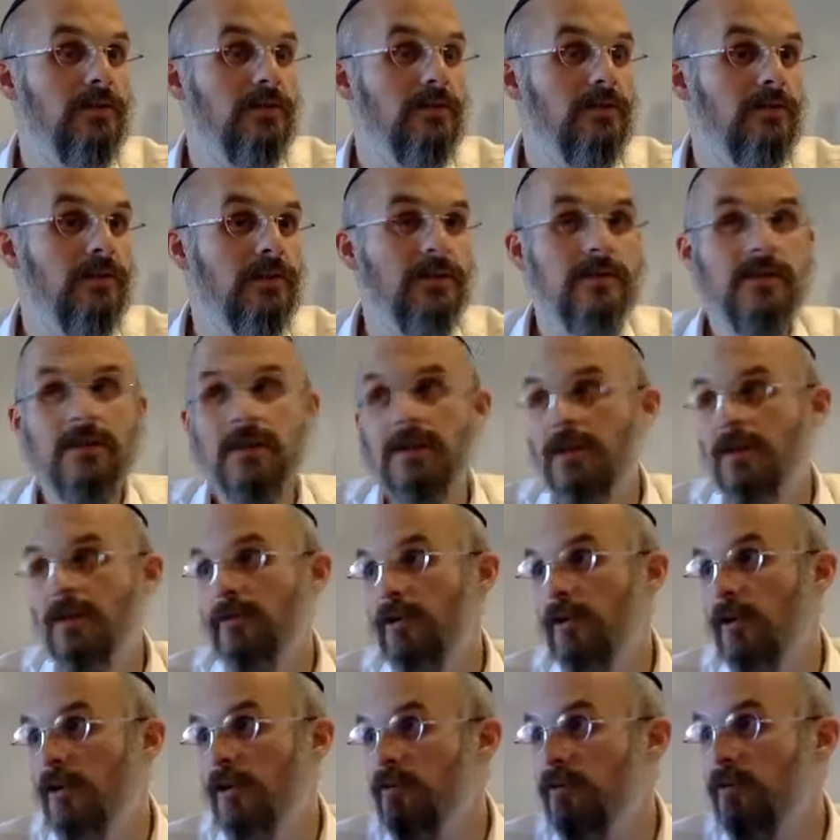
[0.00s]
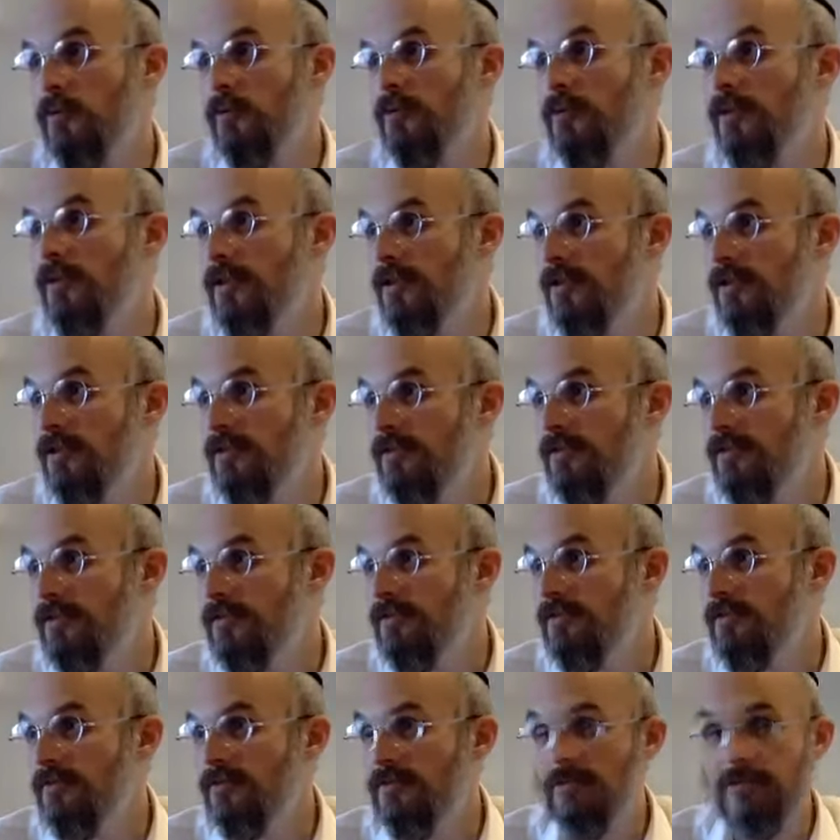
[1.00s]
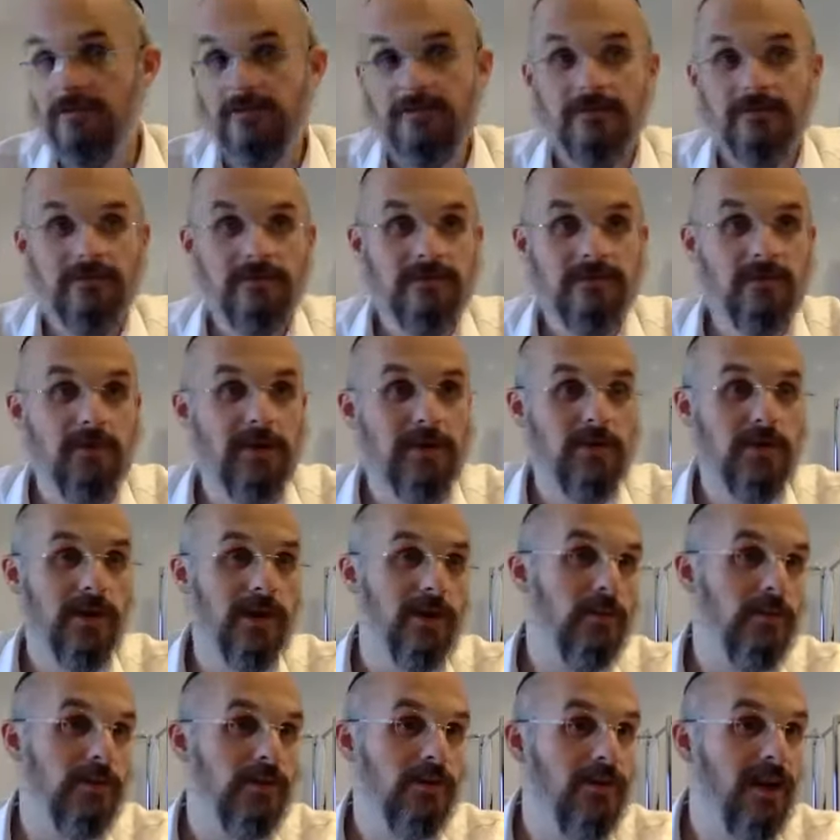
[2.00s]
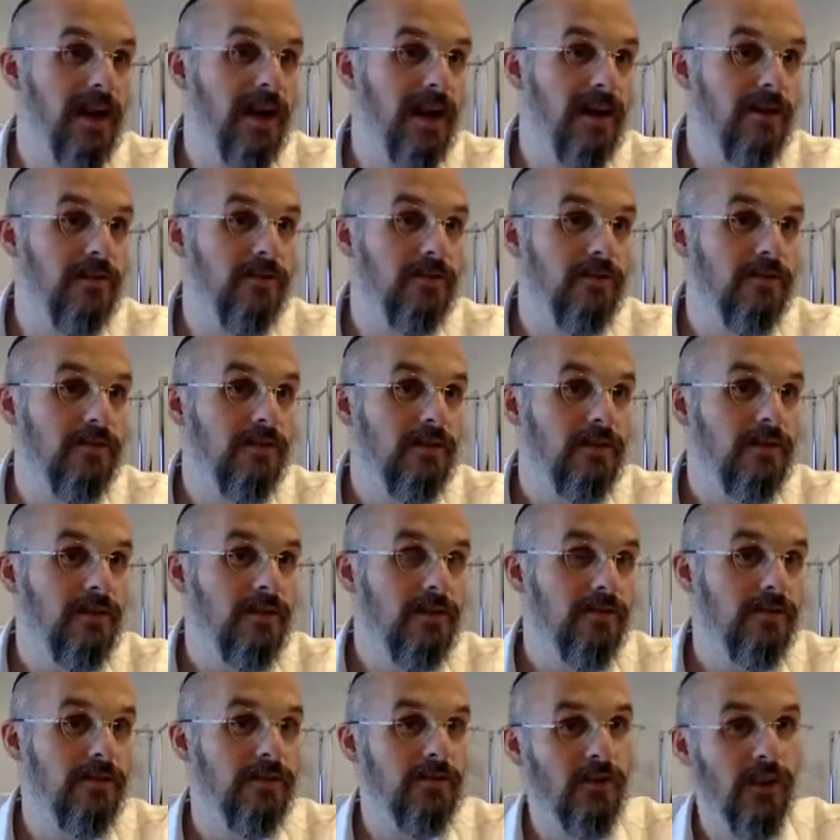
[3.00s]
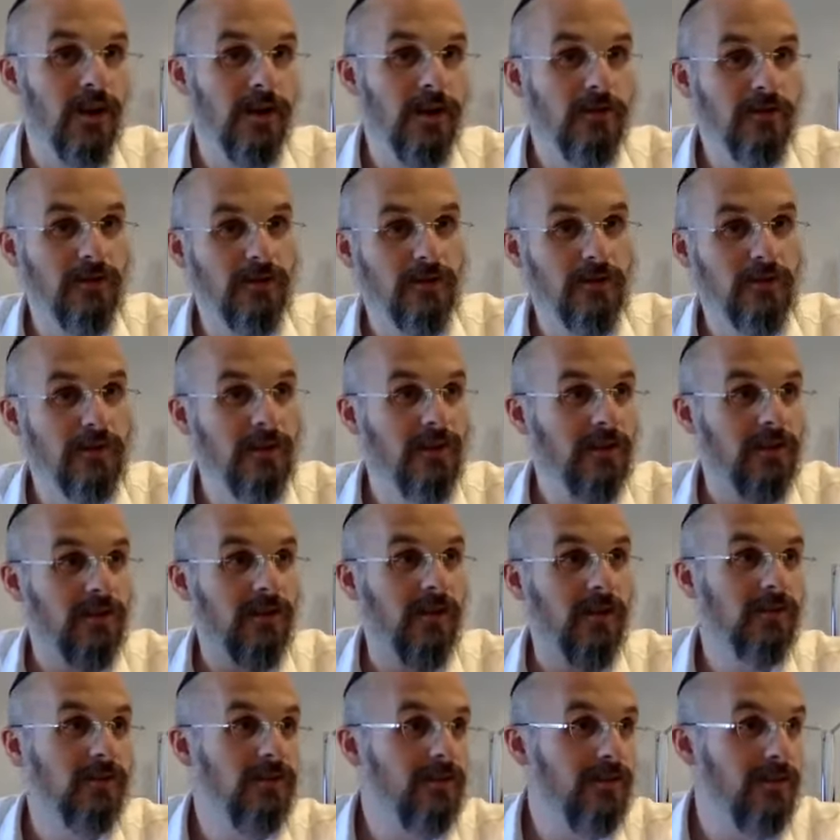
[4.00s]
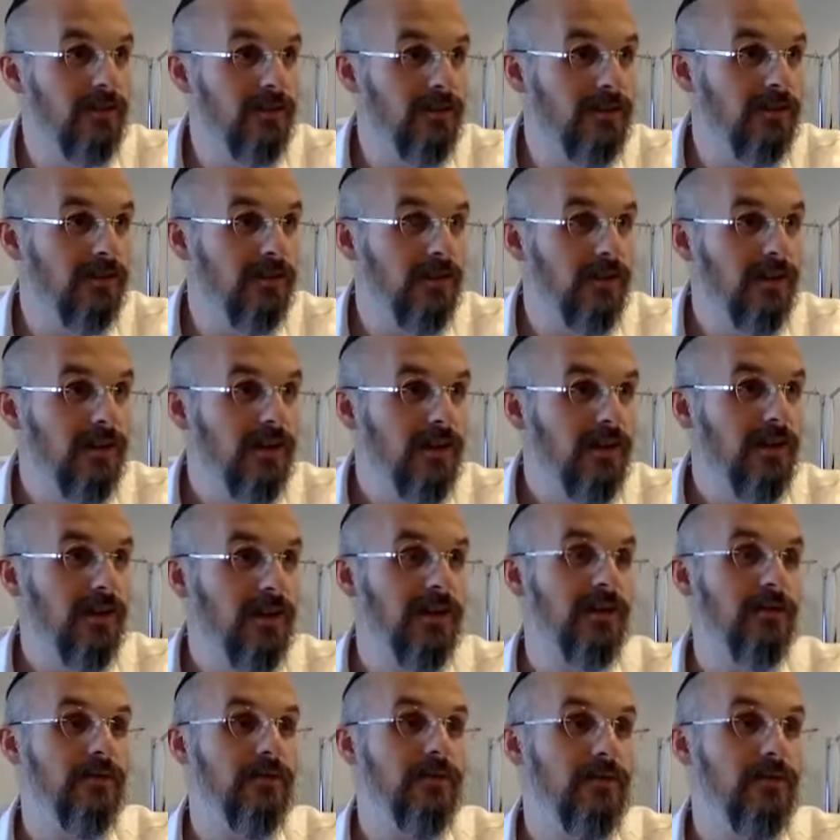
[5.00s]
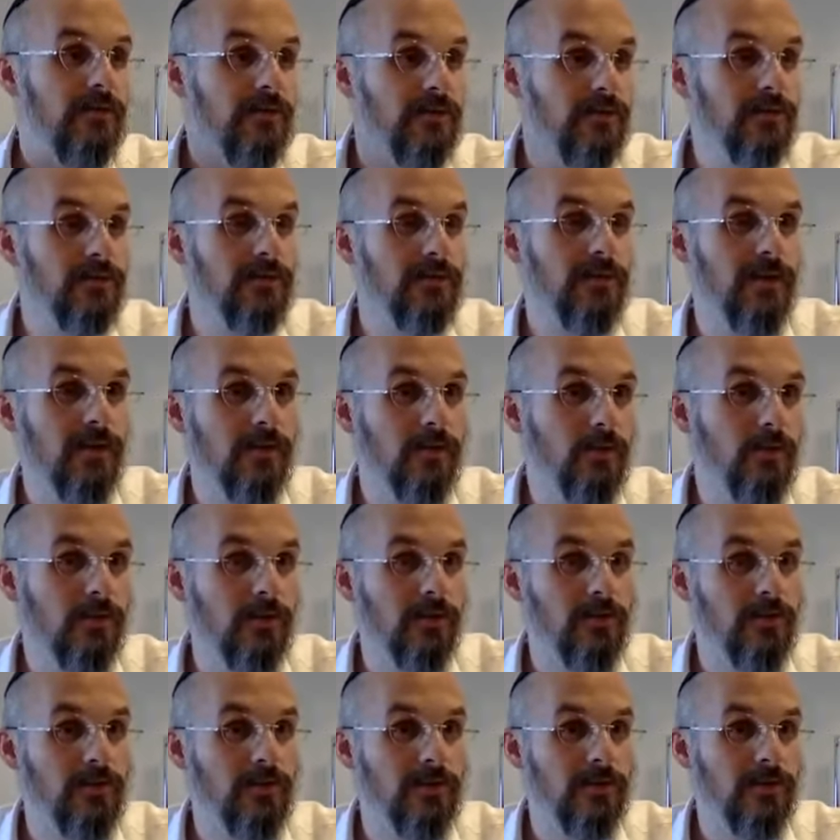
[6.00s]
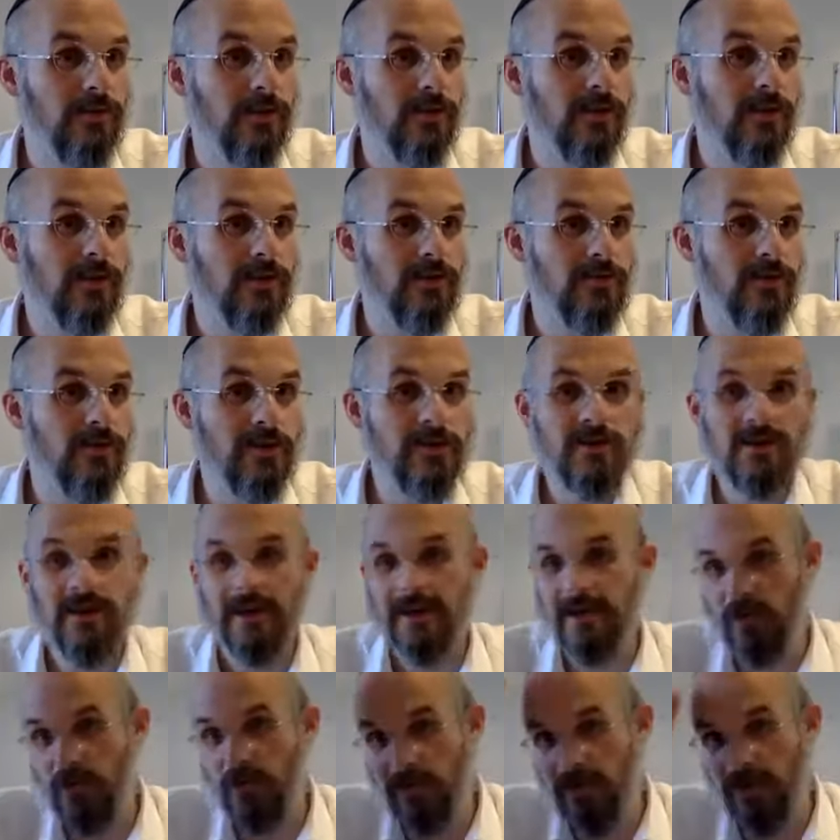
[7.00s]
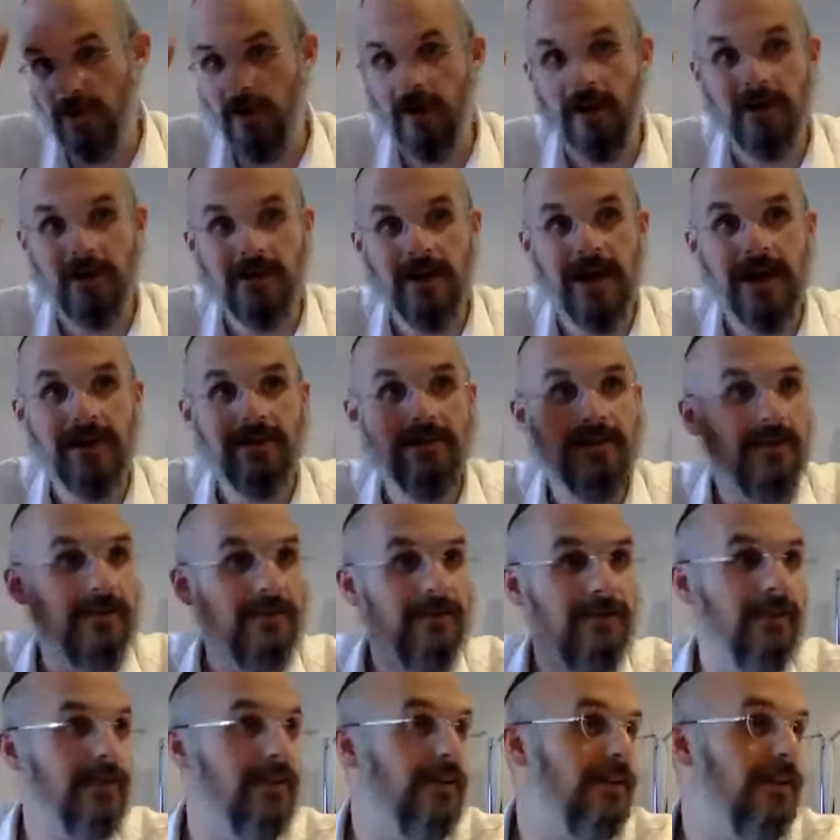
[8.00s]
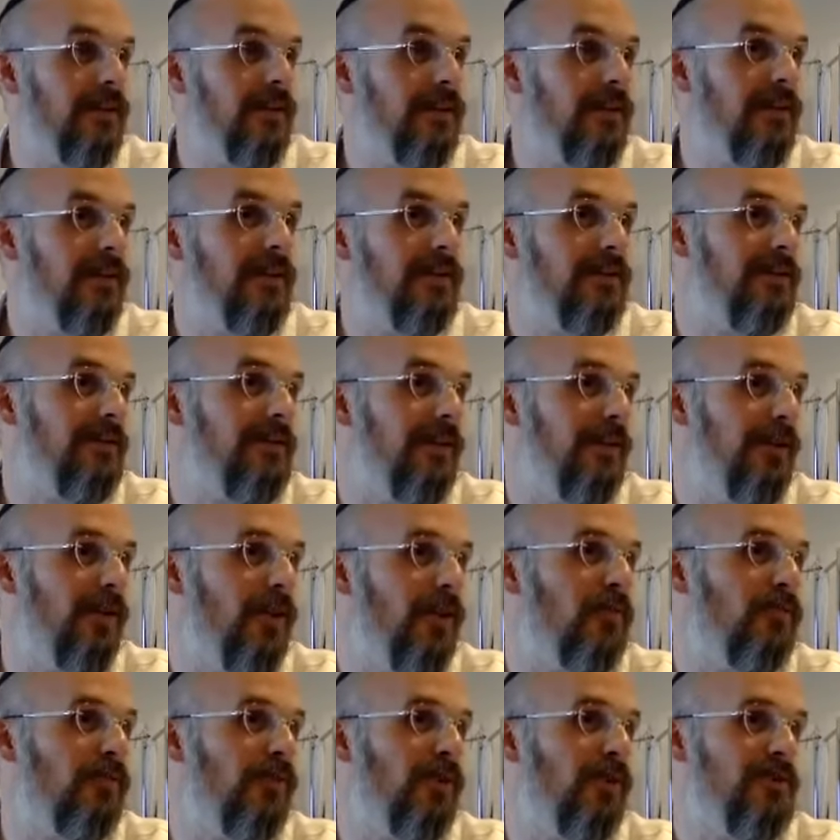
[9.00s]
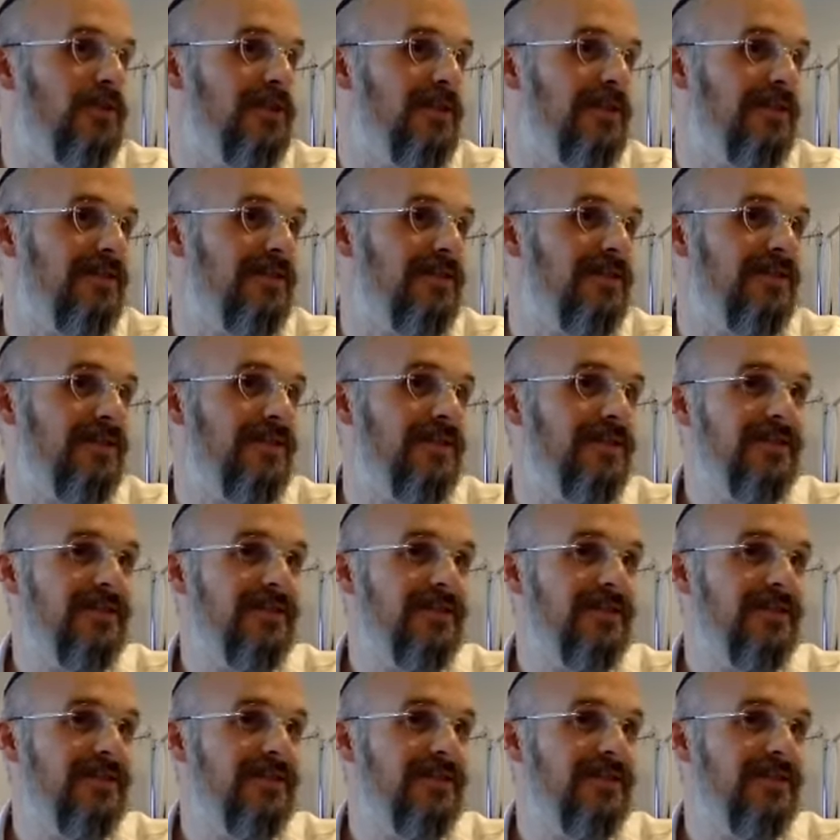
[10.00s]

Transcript: Right? If you're going to work, depends what kind of work you have. If you're a doctor, you're wearing a doctor's coat. And if you're, uh, if you're a construction guy, you're wearing a hard hat and, uh, and uh, overall jeans,